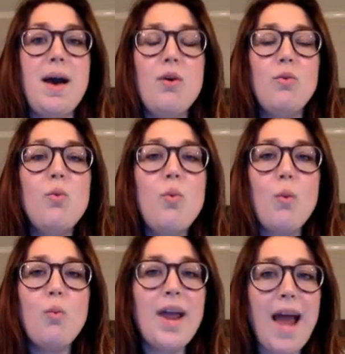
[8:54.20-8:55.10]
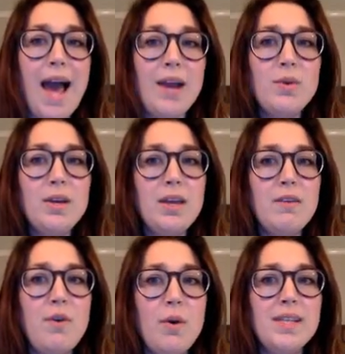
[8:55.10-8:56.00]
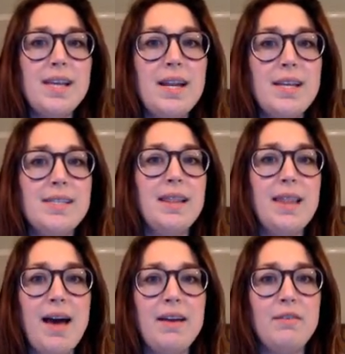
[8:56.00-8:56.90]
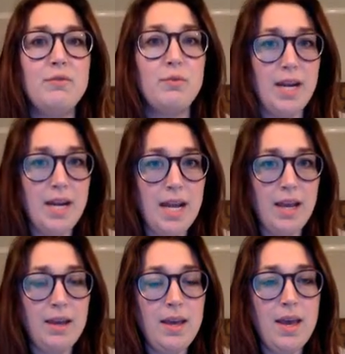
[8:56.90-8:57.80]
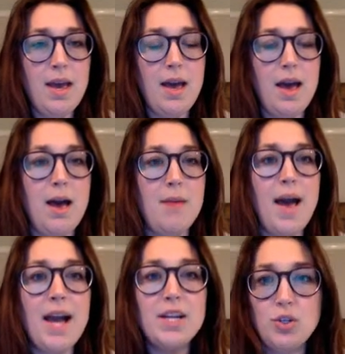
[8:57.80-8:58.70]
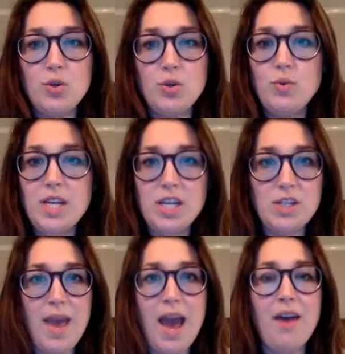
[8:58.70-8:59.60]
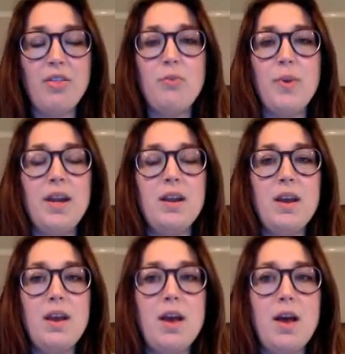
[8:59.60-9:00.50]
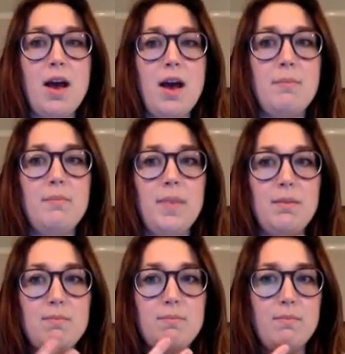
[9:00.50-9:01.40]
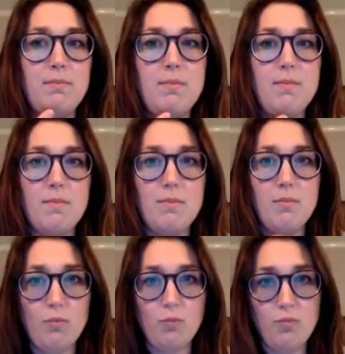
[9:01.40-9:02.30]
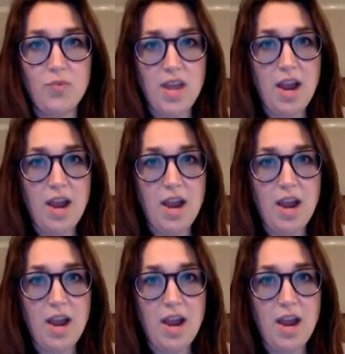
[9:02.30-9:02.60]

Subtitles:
What I really focus on is a lot of reading. I do teach math, but in the